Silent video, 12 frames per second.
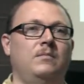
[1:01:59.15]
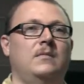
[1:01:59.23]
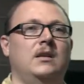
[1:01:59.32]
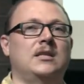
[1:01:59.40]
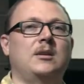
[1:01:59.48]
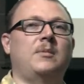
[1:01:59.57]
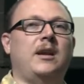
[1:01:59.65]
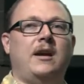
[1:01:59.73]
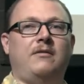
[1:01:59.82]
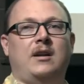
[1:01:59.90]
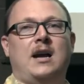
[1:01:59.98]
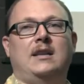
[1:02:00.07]
Has anybody
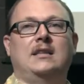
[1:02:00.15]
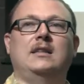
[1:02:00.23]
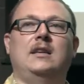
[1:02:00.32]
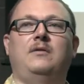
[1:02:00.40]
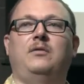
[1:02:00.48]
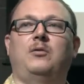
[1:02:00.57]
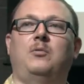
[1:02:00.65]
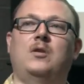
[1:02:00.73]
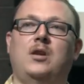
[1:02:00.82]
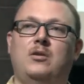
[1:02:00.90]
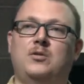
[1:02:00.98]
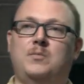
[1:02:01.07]
ever had to live through one of
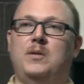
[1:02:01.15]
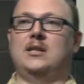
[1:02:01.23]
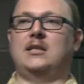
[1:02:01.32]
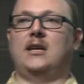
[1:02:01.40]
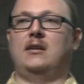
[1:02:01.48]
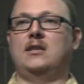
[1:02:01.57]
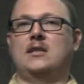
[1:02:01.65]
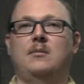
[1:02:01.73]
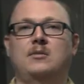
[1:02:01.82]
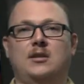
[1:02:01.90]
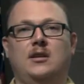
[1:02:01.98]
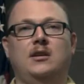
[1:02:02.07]
those military
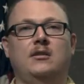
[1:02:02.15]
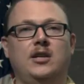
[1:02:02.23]
cybersecurity